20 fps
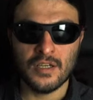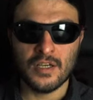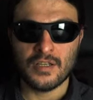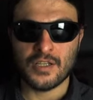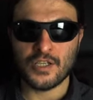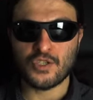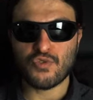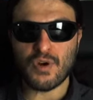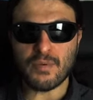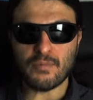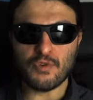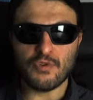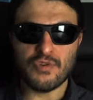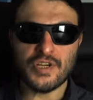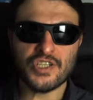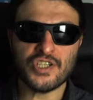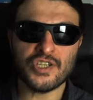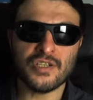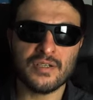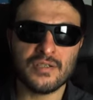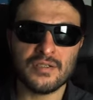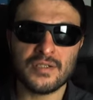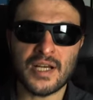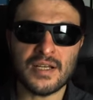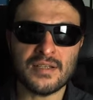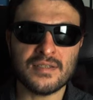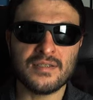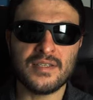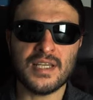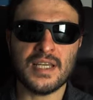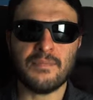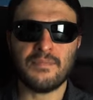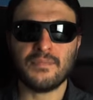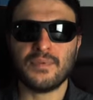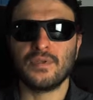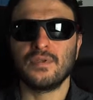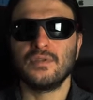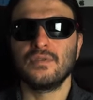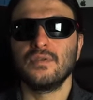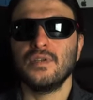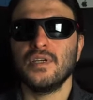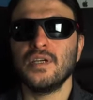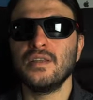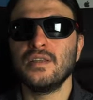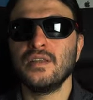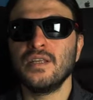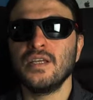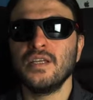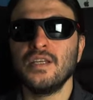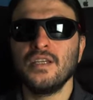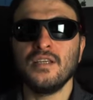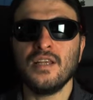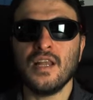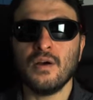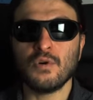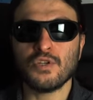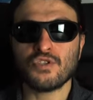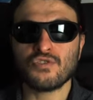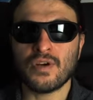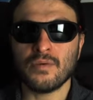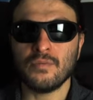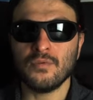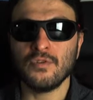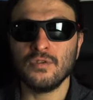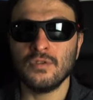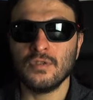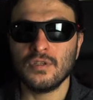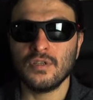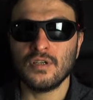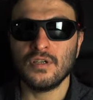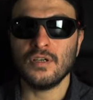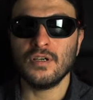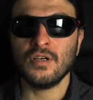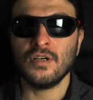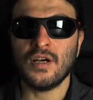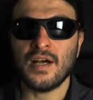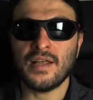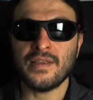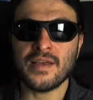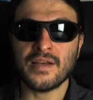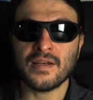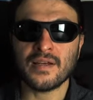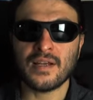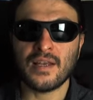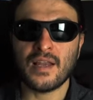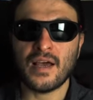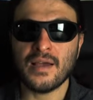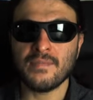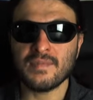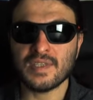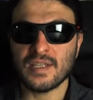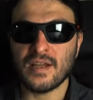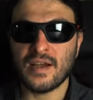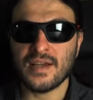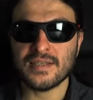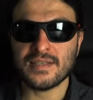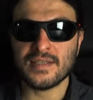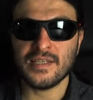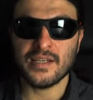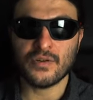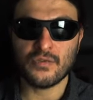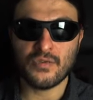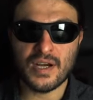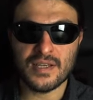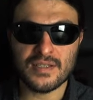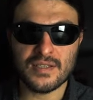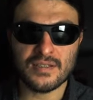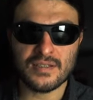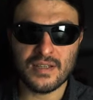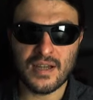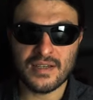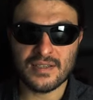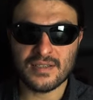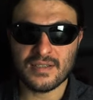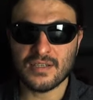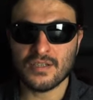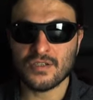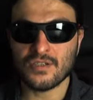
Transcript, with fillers: The treble region does dip in the lower treble and then climbs nicely and rises nicely.